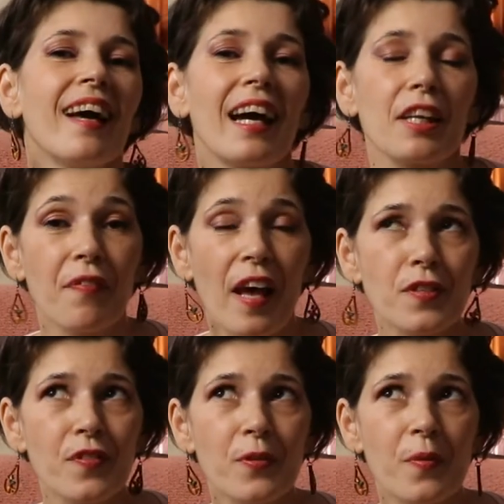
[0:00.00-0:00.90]
At a fast
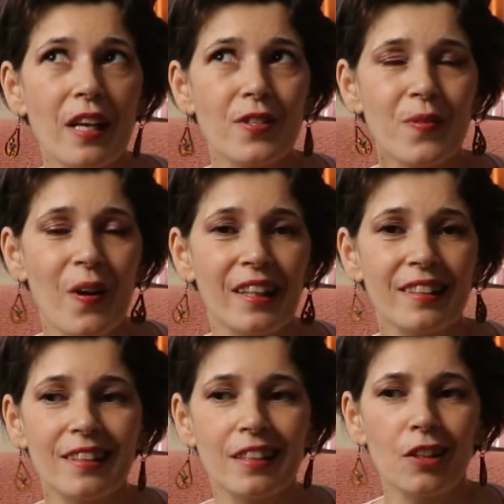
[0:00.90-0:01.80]
food
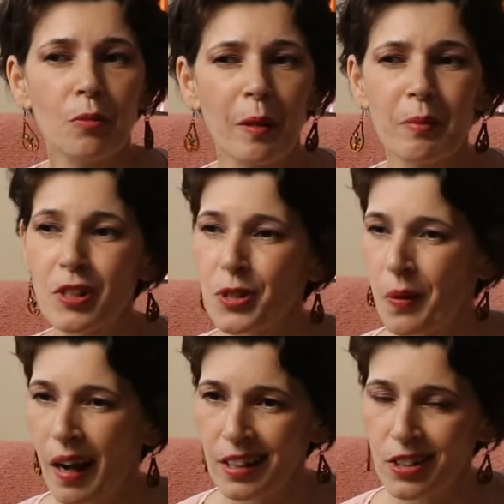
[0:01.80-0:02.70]
restaurant, you might be
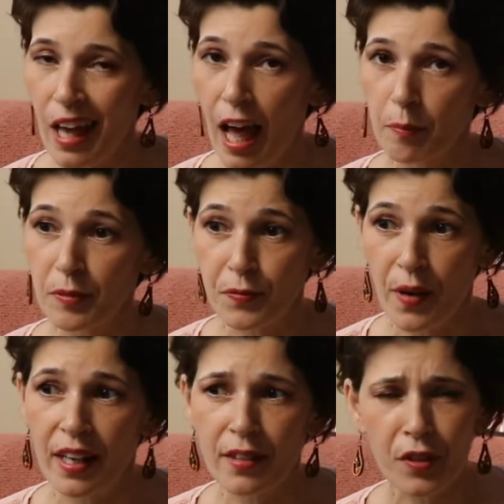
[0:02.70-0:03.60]
trying to help a
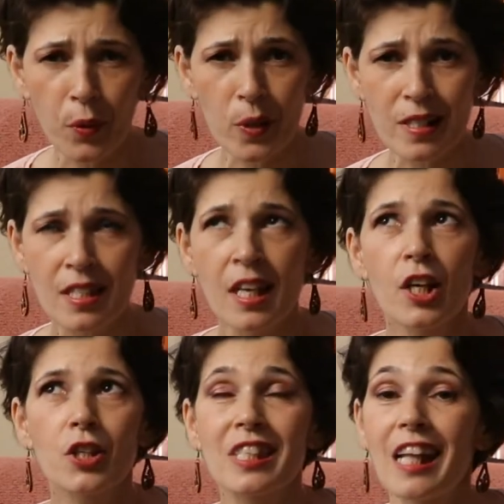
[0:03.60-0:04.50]
friend of yours
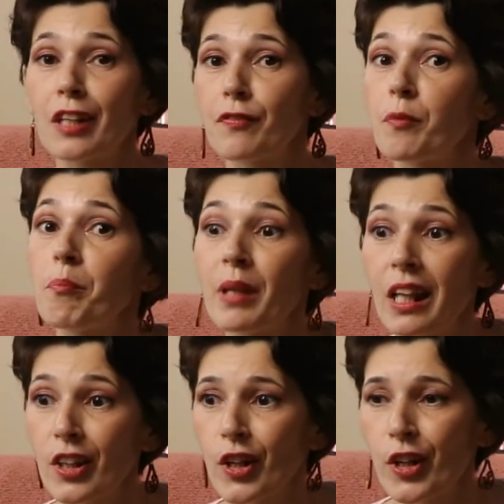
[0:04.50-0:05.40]
who's not
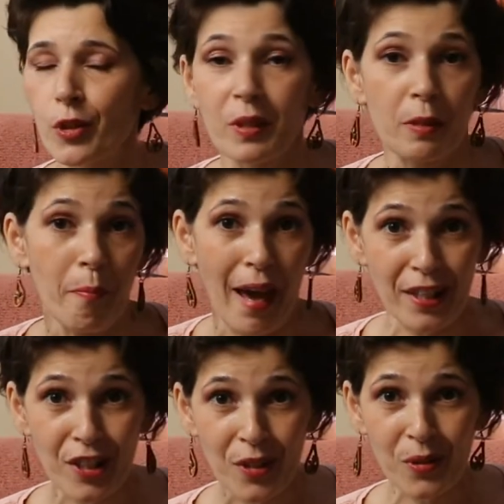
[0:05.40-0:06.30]
familiar with the
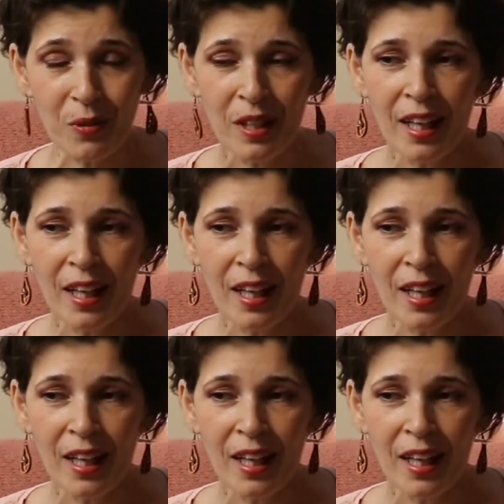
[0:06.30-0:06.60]
menu